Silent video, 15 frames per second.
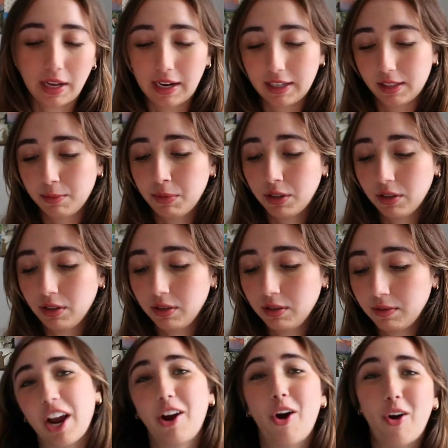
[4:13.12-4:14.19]
ASMR.
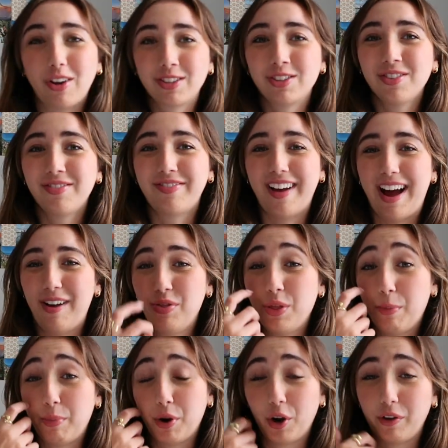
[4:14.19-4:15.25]
I also found
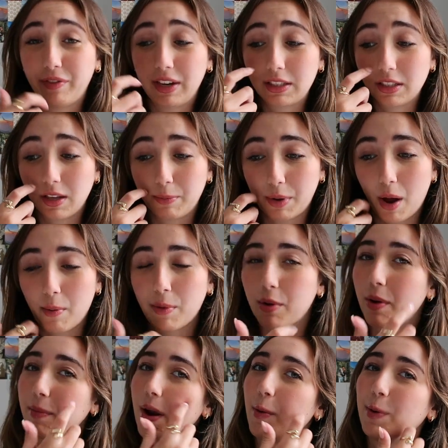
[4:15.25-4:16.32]
the perfect lip combo.
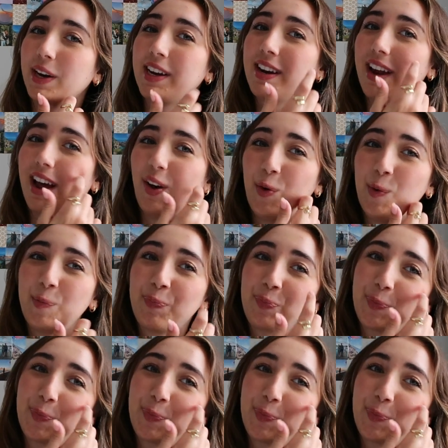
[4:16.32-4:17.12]
I'm not wearing it now,